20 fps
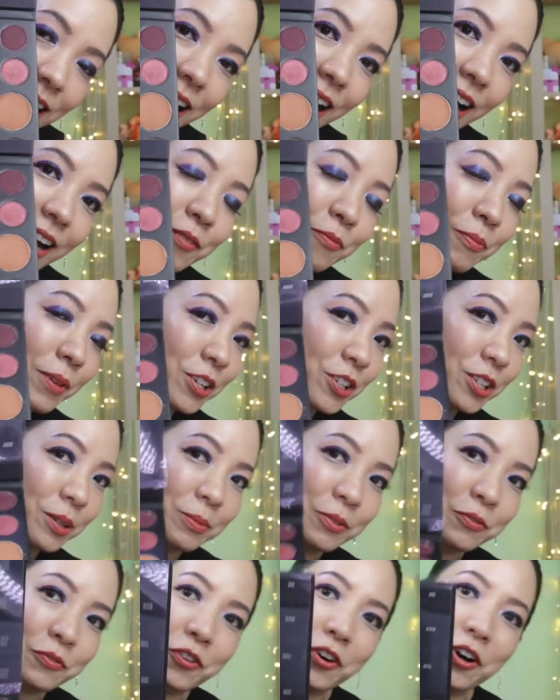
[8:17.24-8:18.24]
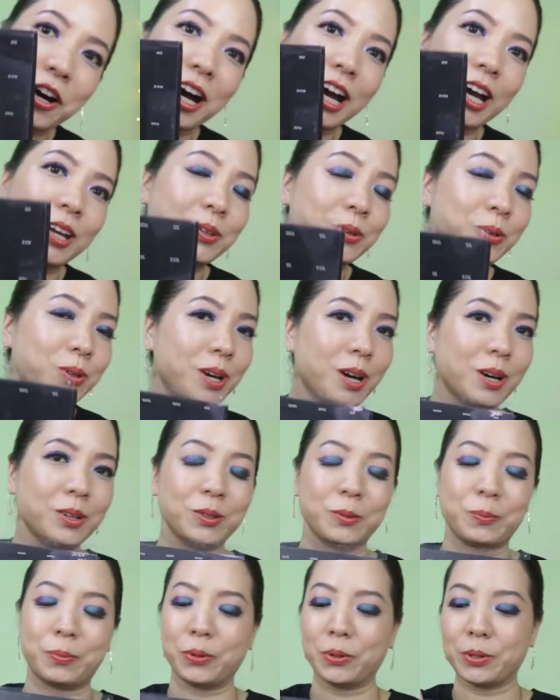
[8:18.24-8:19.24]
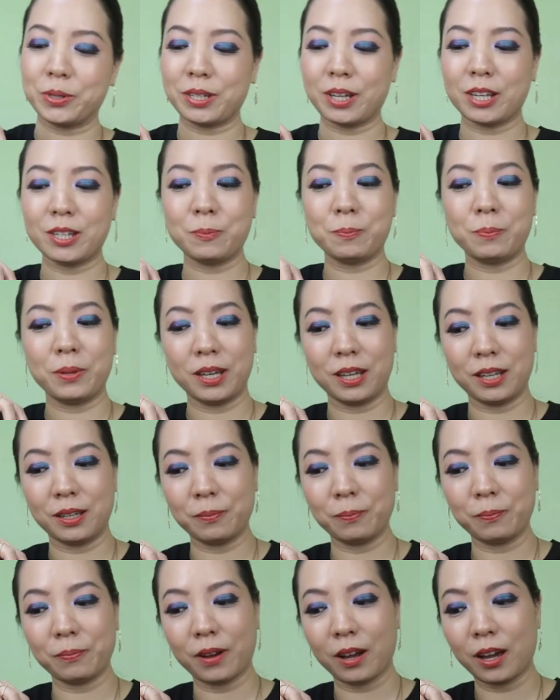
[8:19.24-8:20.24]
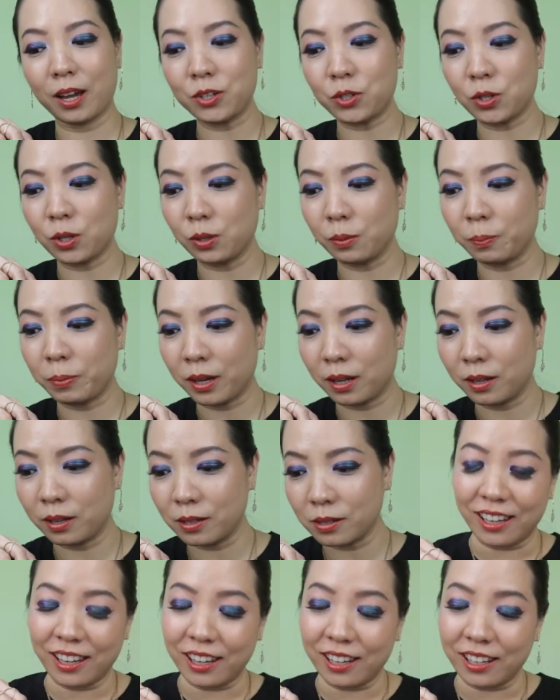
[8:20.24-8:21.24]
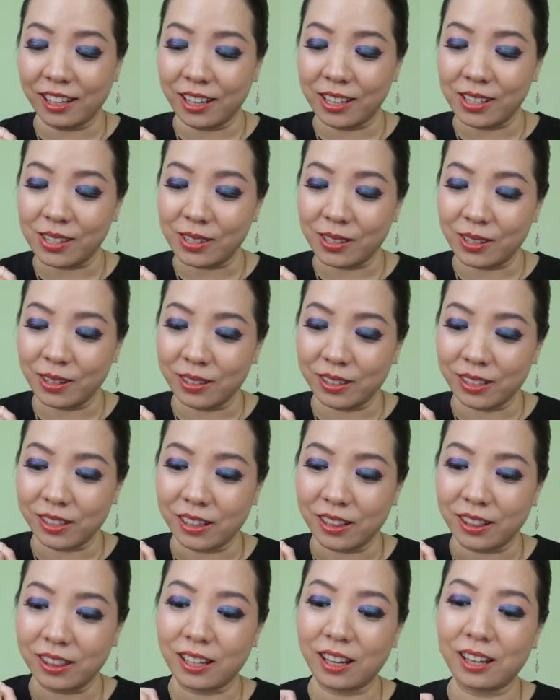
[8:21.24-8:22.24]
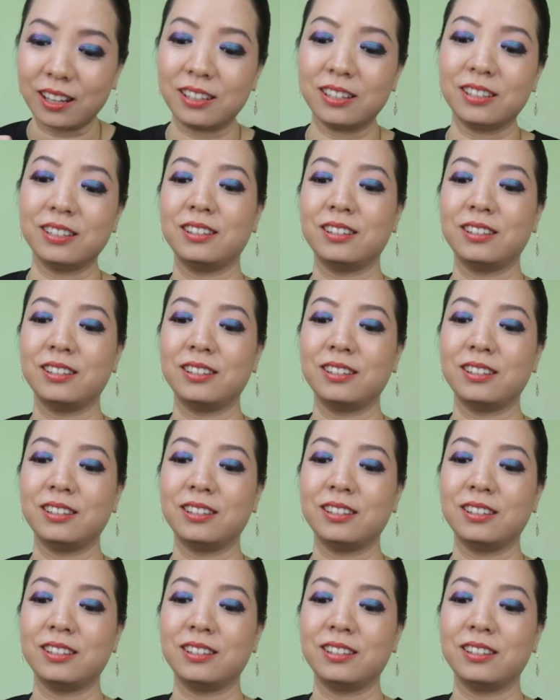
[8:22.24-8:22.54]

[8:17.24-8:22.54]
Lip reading: I've mentioned before, I don't know how to process big eyeshadow palettes, and I saw the dark